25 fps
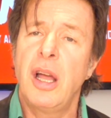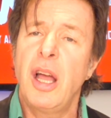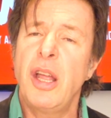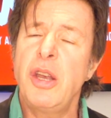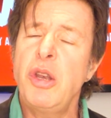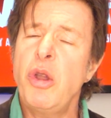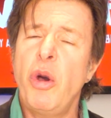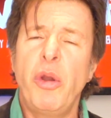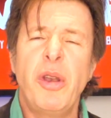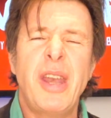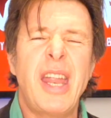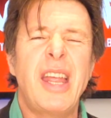
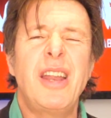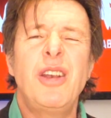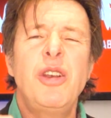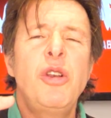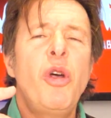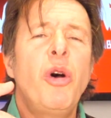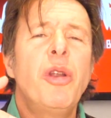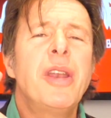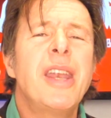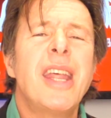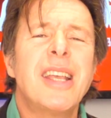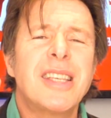
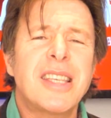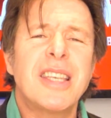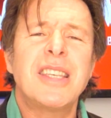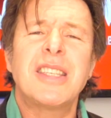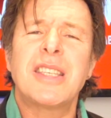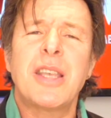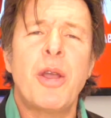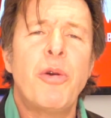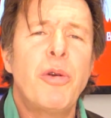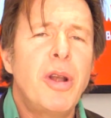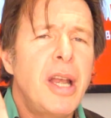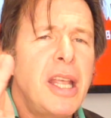Not
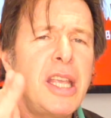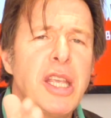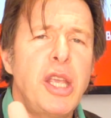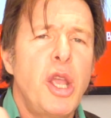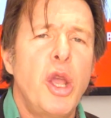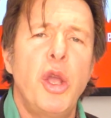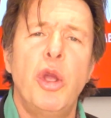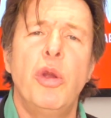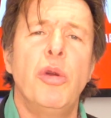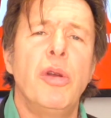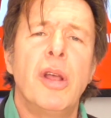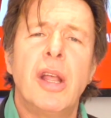necessarily
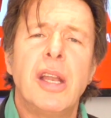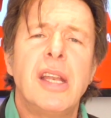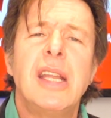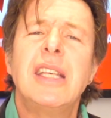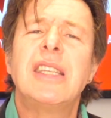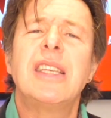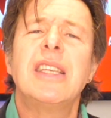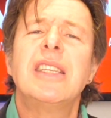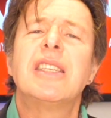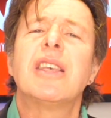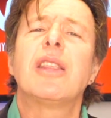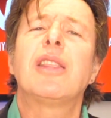you.
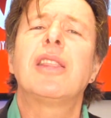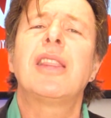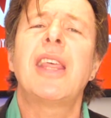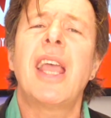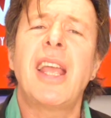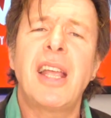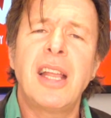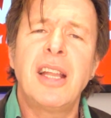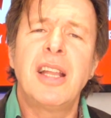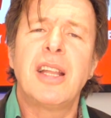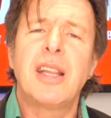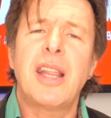This is a
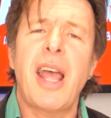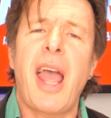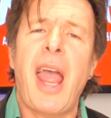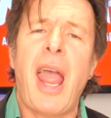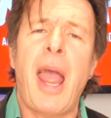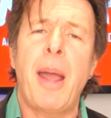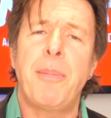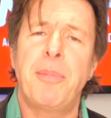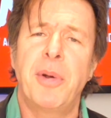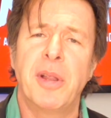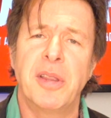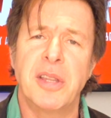thing that
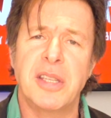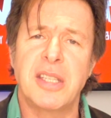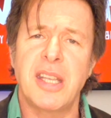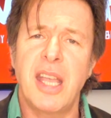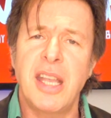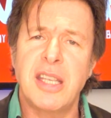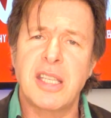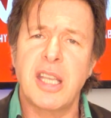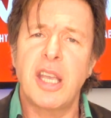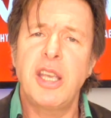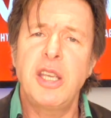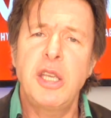happens.
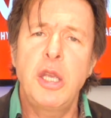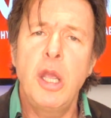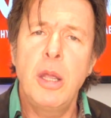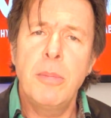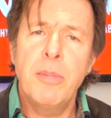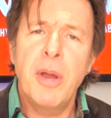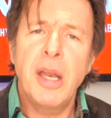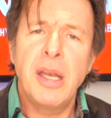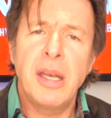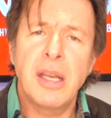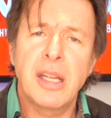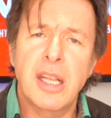It's a
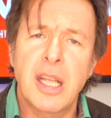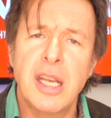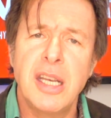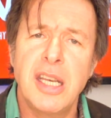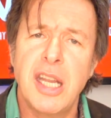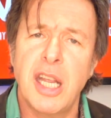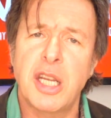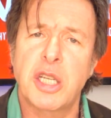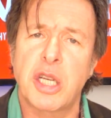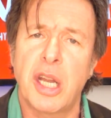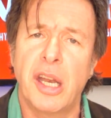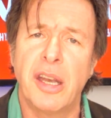human
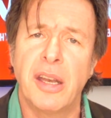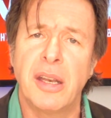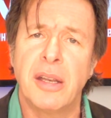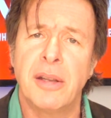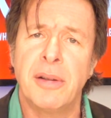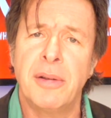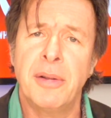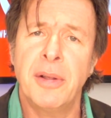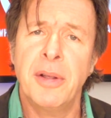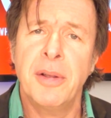condition.